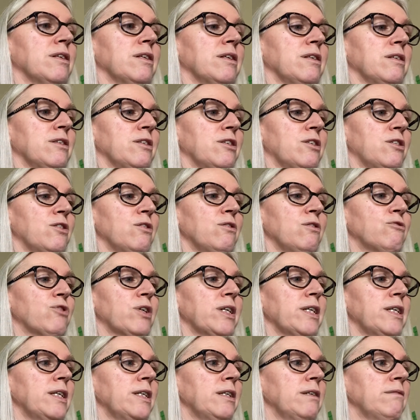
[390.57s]
still
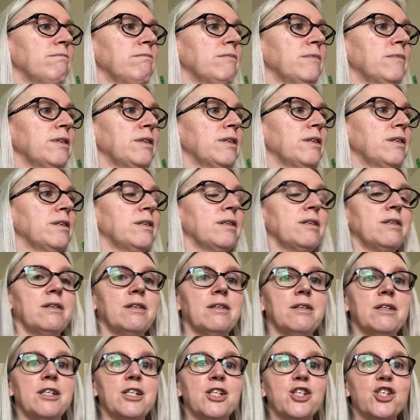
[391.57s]
trying to
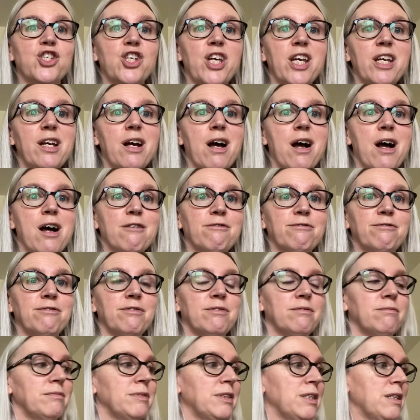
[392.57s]
shake off
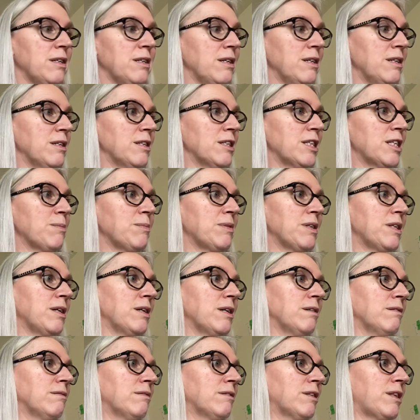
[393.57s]
some of
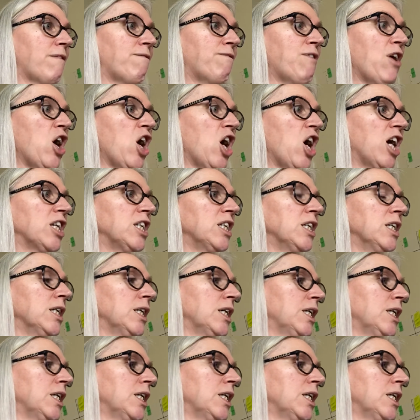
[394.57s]
the fog.